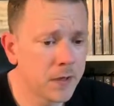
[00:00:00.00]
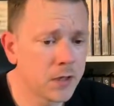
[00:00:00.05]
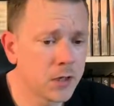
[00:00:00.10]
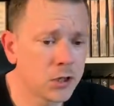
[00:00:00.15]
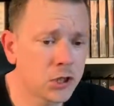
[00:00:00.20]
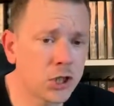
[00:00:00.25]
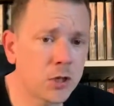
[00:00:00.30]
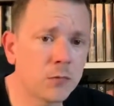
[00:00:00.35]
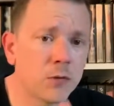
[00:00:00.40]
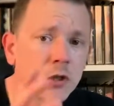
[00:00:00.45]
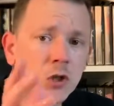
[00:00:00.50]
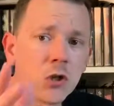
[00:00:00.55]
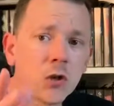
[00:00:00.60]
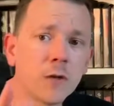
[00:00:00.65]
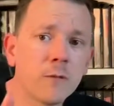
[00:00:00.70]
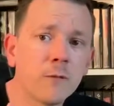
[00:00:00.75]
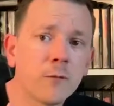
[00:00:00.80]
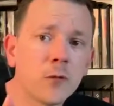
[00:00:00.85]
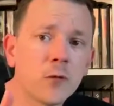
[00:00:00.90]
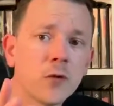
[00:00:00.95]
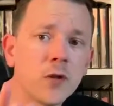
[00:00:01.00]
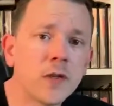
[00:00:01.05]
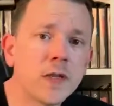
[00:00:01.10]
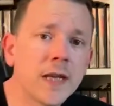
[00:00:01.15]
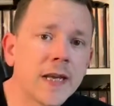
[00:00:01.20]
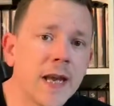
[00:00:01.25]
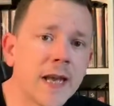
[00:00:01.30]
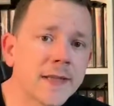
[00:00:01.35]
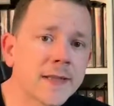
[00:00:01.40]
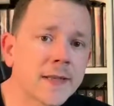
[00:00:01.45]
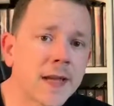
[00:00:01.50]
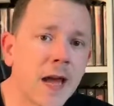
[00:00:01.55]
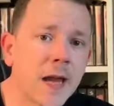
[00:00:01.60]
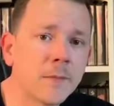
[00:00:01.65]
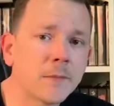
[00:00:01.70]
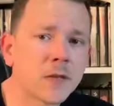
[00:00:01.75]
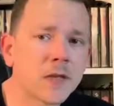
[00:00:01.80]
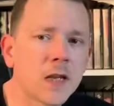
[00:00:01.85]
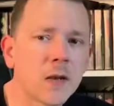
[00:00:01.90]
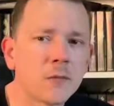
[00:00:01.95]
She was looking through the DS
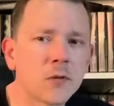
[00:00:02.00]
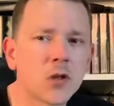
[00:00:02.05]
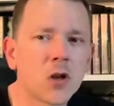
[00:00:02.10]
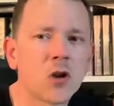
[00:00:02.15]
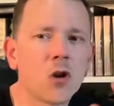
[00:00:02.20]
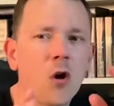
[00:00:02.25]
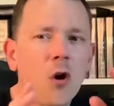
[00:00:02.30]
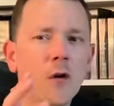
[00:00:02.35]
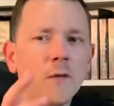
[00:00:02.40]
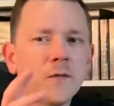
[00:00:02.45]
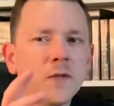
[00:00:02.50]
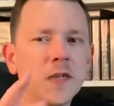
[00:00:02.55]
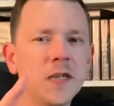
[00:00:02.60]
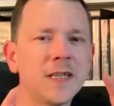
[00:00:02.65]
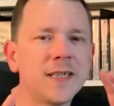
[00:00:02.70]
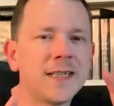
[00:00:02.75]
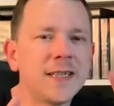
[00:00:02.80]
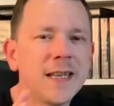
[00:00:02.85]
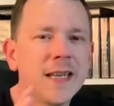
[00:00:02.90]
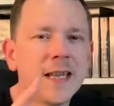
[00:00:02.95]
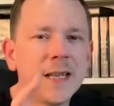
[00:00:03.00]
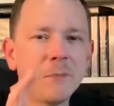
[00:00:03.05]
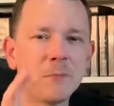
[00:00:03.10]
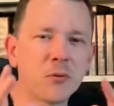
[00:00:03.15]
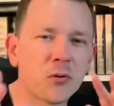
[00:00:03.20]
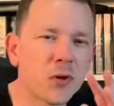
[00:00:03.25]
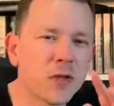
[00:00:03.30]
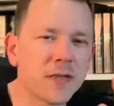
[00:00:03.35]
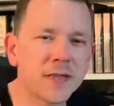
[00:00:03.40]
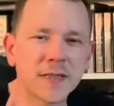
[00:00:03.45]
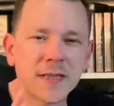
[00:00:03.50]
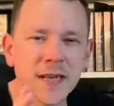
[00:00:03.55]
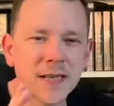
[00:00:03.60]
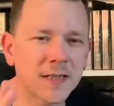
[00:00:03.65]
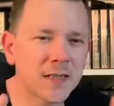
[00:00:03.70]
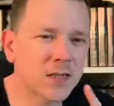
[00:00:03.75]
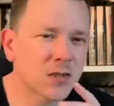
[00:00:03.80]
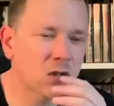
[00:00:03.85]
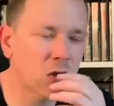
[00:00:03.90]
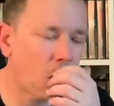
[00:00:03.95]
games, and there was a lot of Disney
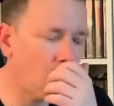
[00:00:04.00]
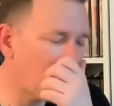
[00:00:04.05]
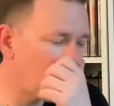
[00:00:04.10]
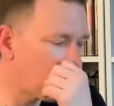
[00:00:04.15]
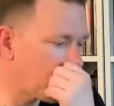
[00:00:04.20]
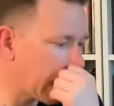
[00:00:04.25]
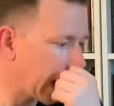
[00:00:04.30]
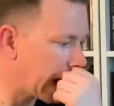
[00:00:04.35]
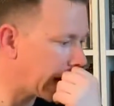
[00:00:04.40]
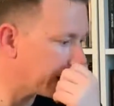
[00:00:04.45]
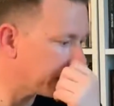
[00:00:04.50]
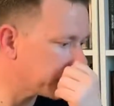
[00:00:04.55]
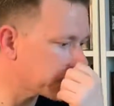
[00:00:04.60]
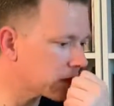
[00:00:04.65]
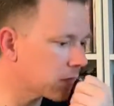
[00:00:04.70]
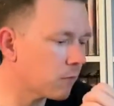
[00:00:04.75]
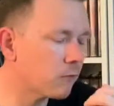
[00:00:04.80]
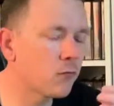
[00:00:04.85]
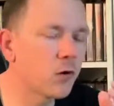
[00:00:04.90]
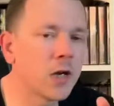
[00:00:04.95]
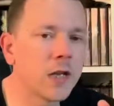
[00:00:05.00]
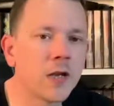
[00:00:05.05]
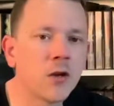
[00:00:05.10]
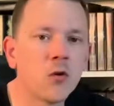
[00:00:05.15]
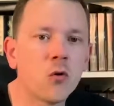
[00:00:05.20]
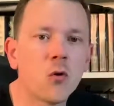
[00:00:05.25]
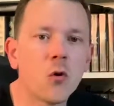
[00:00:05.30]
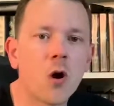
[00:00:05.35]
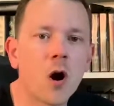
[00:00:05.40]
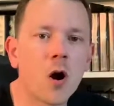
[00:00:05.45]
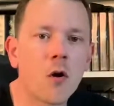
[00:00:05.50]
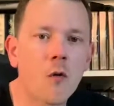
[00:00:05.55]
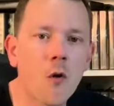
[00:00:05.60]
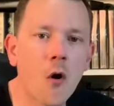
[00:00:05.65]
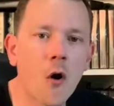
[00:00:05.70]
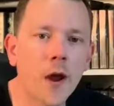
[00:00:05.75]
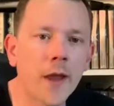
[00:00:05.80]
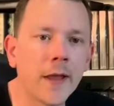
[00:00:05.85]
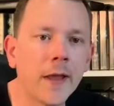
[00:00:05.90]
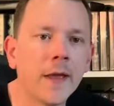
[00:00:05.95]
princess style games that really caught her
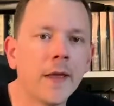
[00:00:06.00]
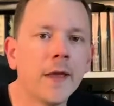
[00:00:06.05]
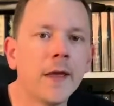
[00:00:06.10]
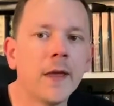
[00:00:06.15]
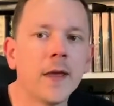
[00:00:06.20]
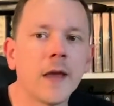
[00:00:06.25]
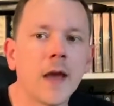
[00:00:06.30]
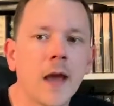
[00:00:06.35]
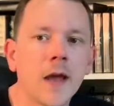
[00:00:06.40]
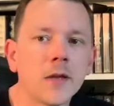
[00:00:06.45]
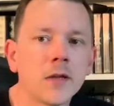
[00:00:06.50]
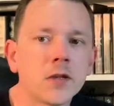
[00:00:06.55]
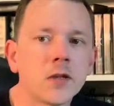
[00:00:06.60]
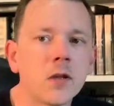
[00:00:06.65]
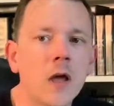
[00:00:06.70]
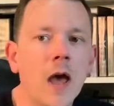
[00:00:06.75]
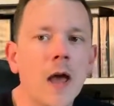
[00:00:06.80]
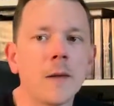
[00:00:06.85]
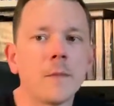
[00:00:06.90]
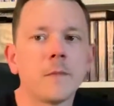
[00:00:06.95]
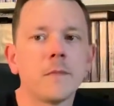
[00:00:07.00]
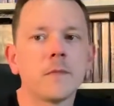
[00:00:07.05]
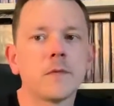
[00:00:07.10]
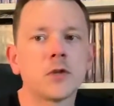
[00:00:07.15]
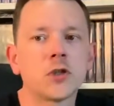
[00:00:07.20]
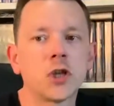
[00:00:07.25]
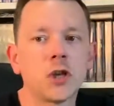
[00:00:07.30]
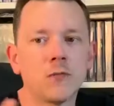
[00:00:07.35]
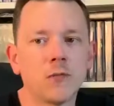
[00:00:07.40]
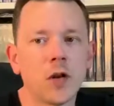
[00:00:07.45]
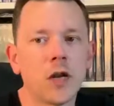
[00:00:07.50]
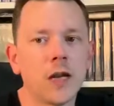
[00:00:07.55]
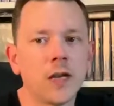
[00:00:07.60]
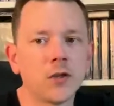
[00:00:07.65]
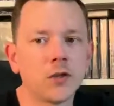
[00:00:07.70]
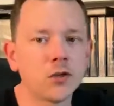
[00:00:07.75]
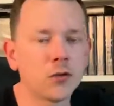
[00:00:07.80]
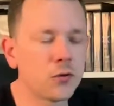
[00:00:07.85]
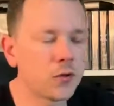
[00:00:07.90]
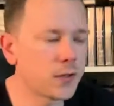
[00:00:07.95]
eye, and she really
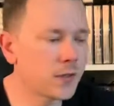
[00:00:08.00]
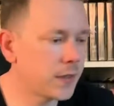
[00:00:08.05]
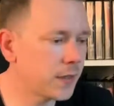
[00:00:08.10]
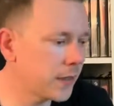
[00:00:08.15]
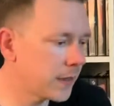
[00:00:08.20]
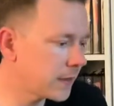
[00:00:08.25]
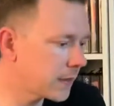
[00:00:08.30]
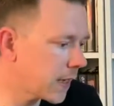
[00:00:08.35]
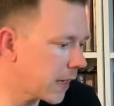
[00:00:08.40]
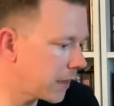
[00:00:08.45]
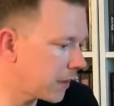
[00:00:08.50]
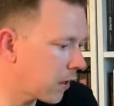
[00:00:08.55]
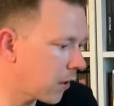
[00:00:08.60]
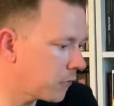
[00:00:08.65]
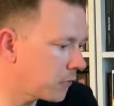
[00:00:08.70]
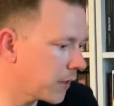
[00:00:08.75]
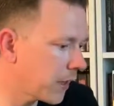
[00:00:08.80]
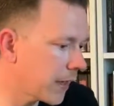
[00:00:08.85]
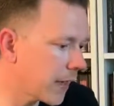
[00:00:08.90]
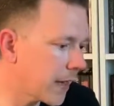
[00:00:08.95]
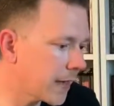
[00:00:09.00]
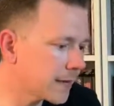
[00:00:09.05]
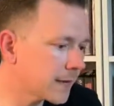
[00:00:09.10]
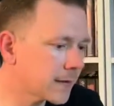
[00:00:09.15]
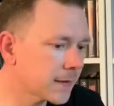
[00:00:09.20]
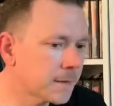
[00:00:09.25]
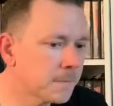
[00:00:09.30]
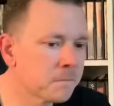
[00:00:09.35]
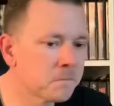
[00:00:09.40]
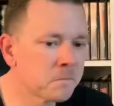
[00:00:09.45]
enjoys the Nintendo DS.